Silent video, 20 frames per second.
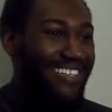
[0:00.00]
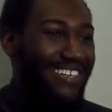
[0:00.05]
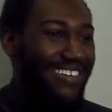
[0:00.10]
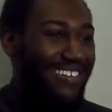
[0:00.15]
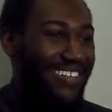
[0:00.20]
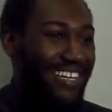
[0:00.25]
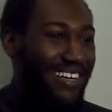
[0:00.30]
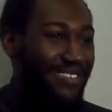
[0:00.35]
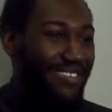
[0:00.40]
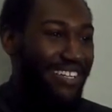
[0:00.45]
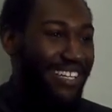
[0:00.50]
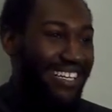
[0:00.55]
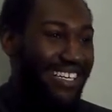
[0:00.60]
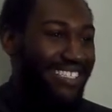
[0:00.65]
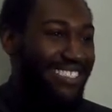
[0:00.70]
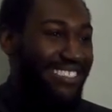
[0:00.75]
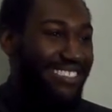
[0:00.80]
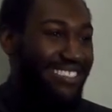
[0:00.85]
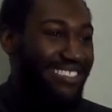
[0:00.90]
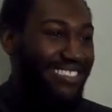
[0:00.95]
don't
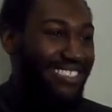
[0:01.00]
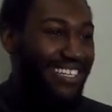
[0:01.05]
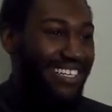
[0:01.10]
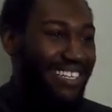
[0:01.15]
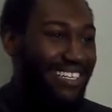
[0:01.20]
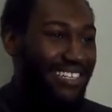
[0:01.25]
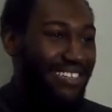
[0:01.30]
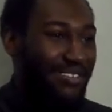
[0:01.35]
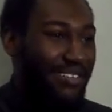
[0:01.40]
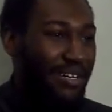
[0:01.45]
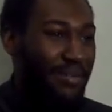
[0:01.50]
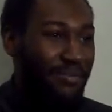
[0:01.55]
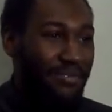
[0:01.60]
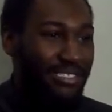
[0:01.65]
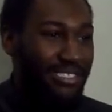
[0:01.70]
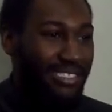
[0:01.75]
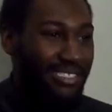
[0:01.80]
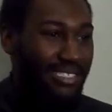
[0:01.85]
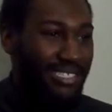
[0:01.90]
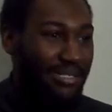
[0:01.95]
never try to give up.
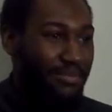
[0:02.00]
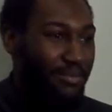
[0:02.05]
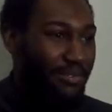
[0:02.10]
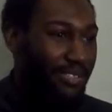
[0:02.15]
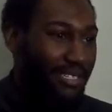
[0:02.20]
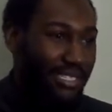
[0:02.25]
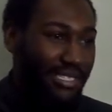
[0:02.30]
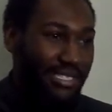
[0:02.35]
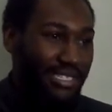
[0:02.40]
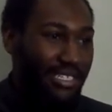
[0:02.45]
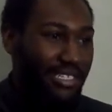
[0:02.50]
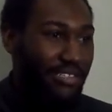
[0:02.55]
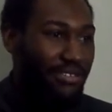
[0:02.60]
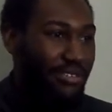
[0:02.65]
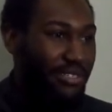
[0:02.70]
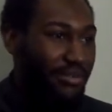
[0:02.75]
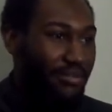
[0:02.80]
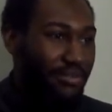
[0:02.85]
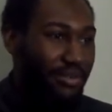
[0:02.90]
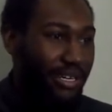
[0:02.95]
We just keep on
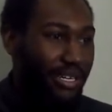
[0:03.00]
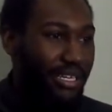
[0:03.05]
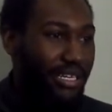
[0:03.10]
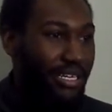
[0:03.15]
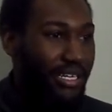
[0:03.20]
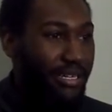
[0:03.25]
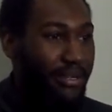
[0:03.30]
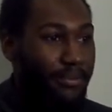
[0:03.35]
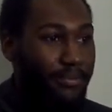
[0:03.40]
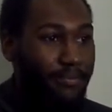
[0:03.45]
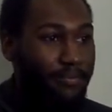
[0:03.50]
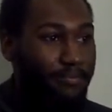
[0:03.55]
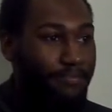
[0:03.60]
continuing and bringing it.